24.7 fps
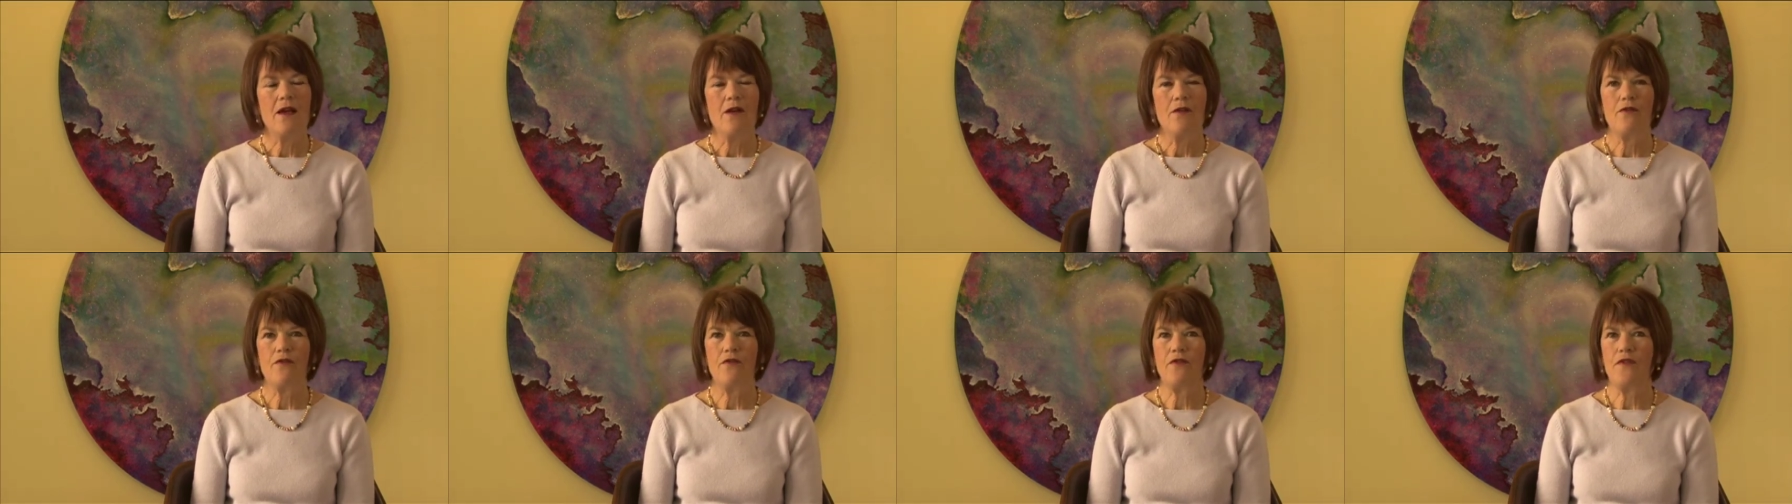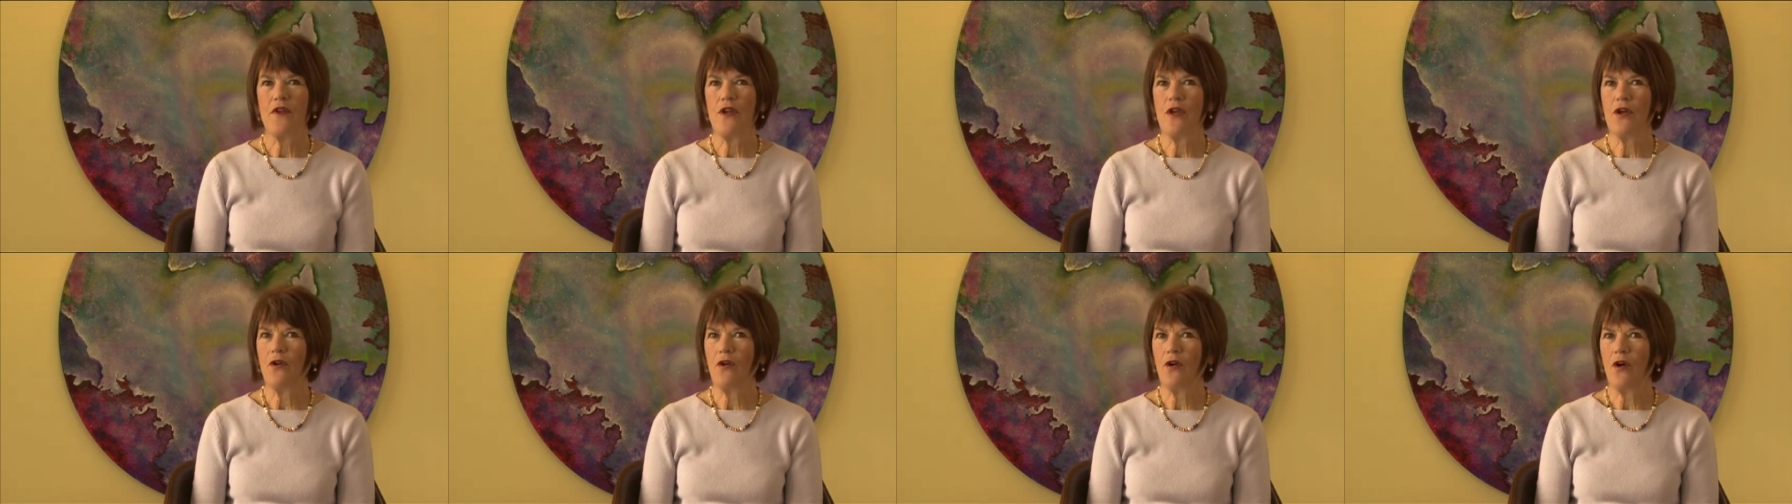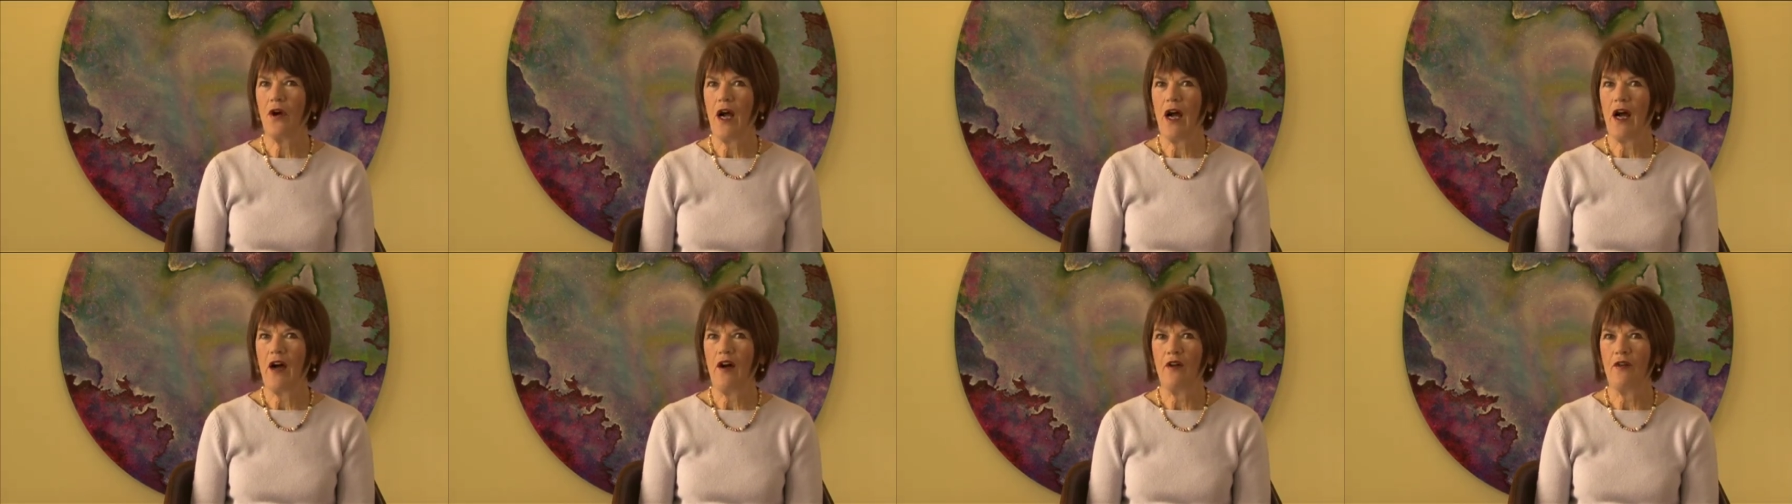
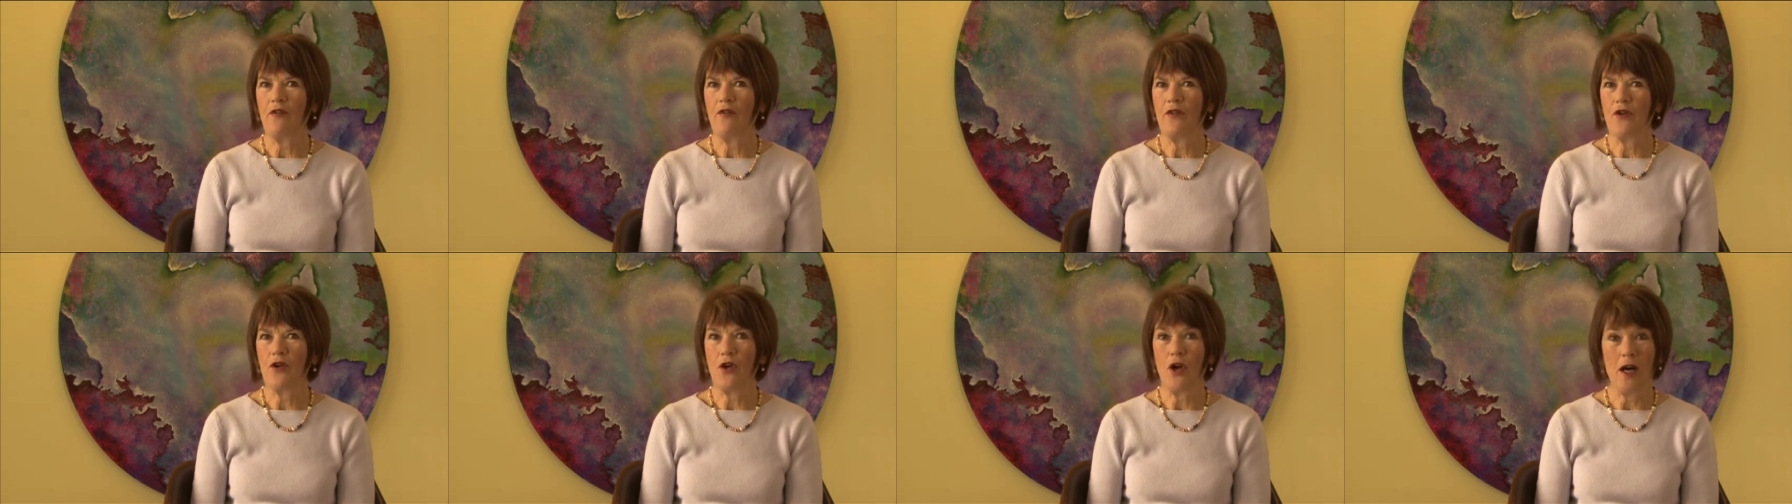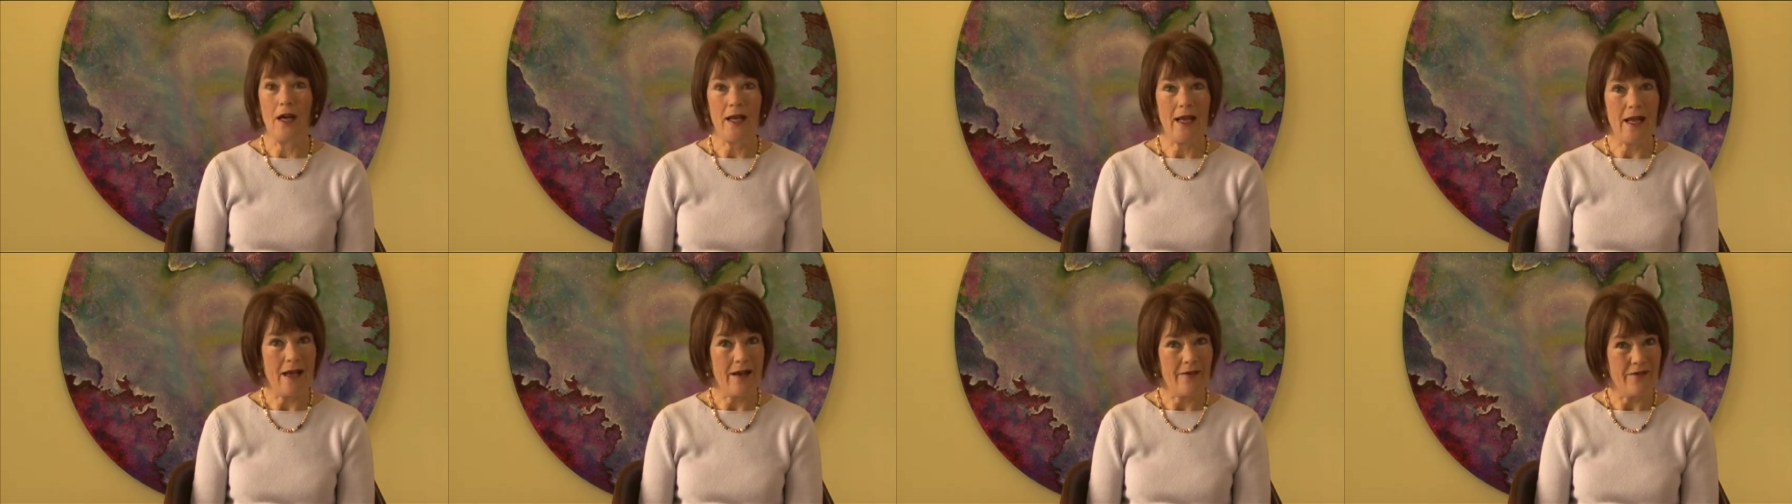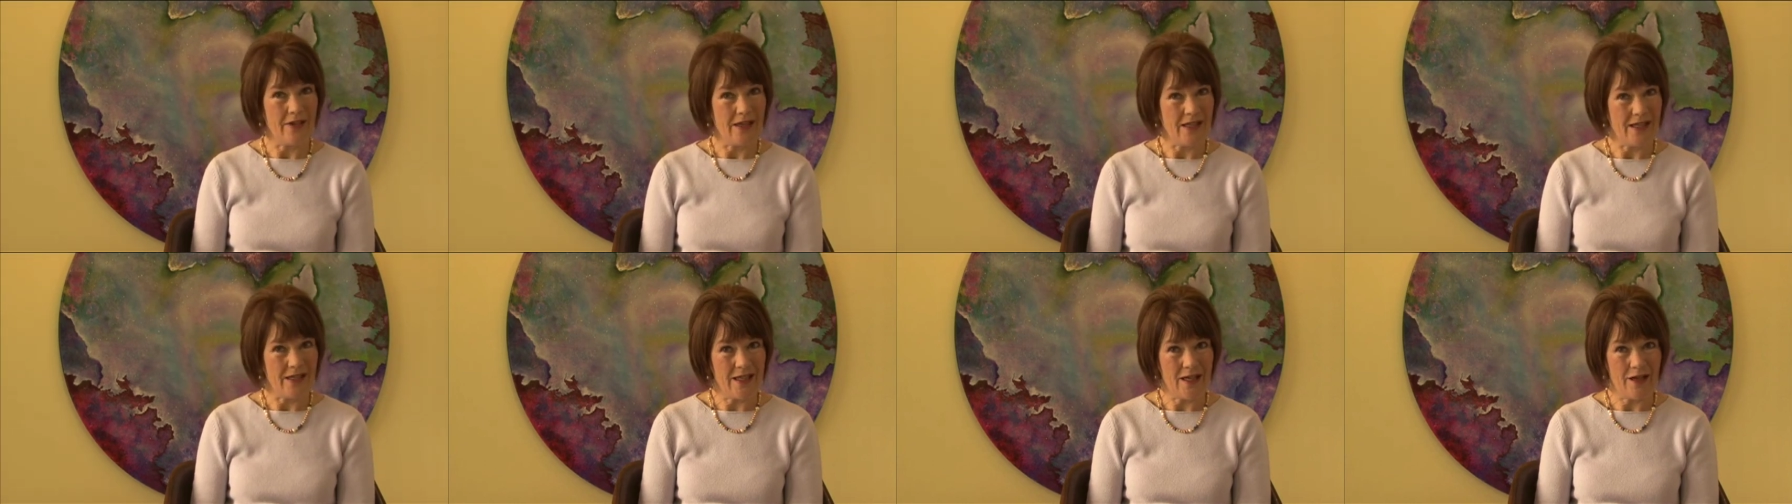fear of not
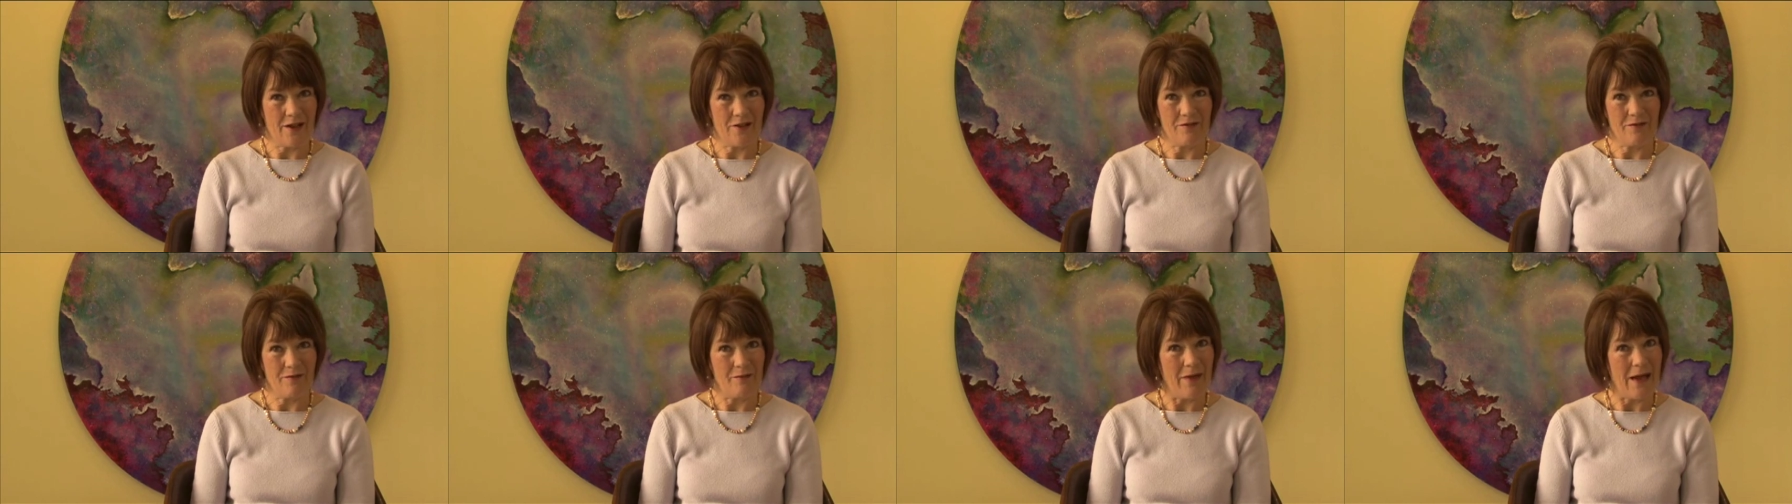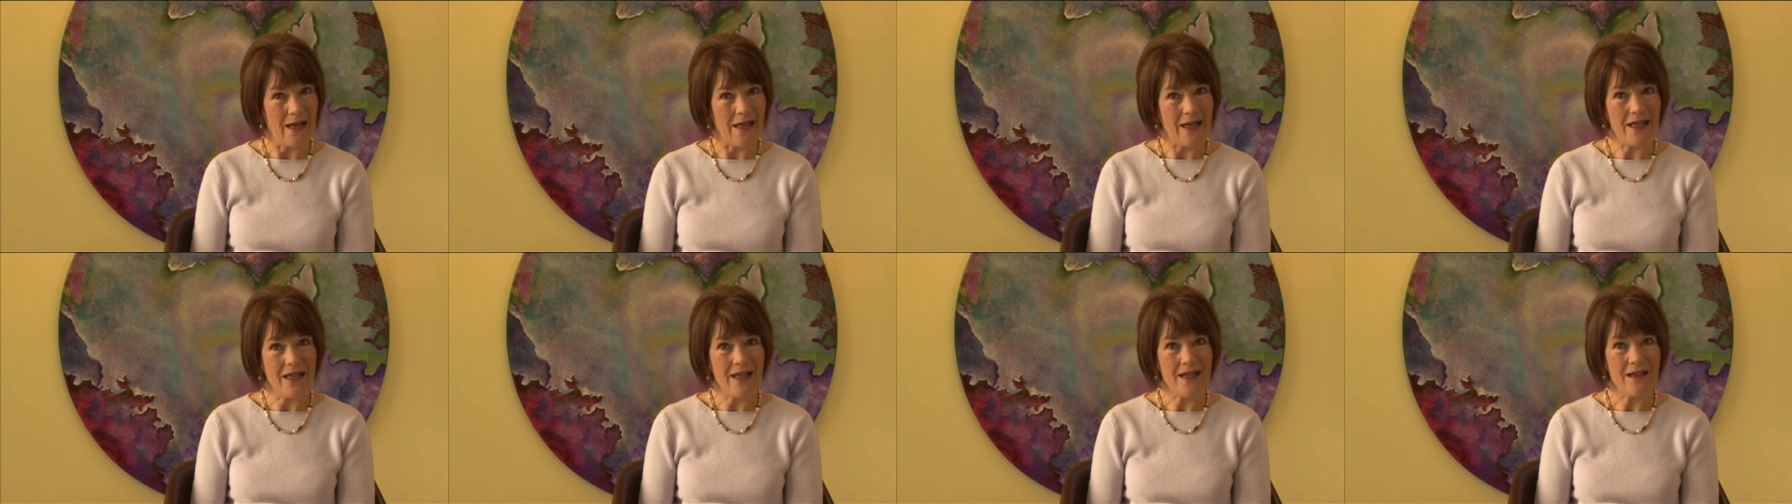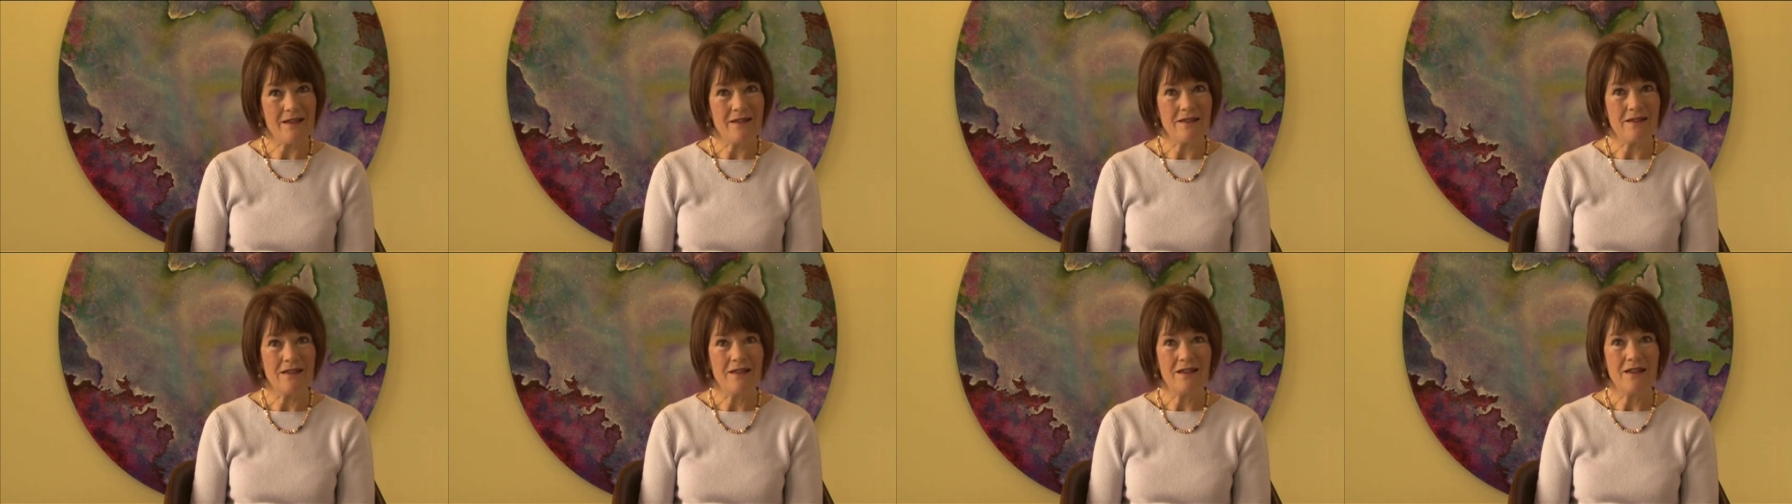having enough money,